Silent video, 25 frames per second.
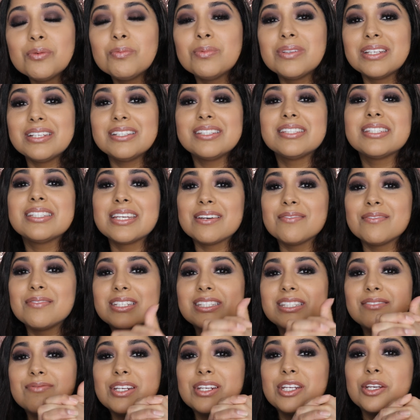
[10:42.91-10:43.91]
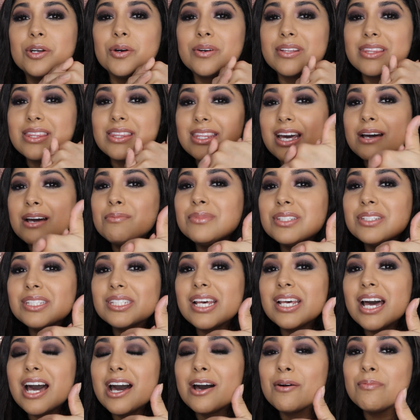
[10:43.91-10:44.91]
Please give this video a thumbs
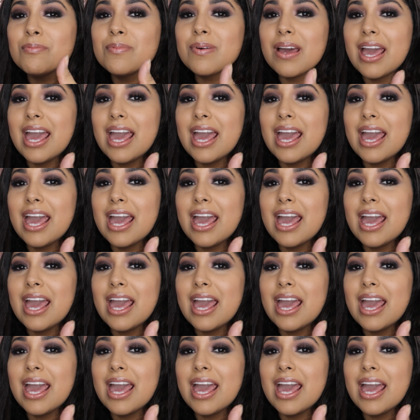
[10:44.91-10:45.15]
up